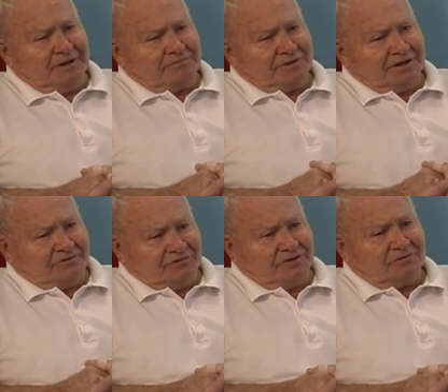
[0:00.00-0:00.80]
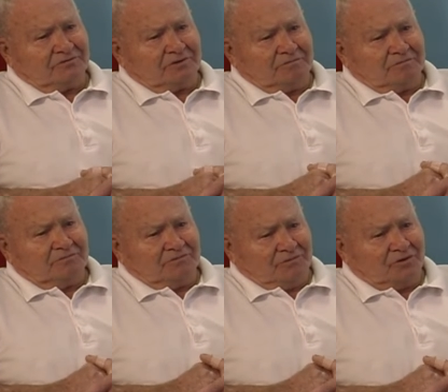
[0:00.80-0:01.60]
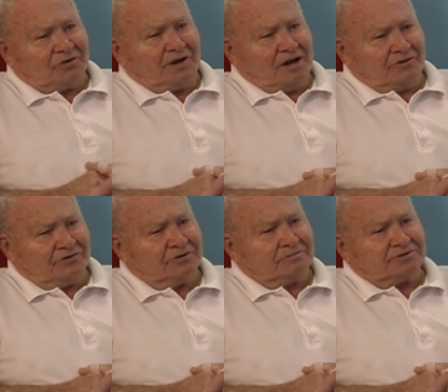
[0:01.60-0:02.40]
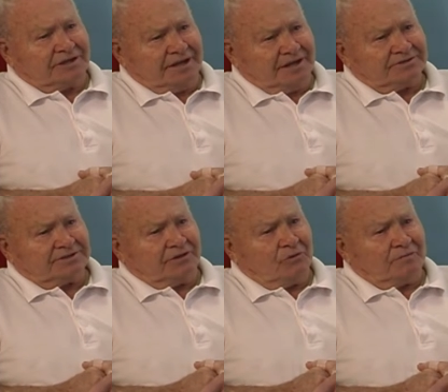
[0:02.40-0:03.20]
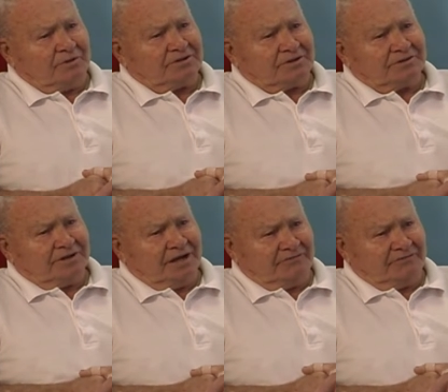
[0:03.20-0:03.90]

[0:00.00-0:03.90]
people in the field, from on ground troops that has equipment and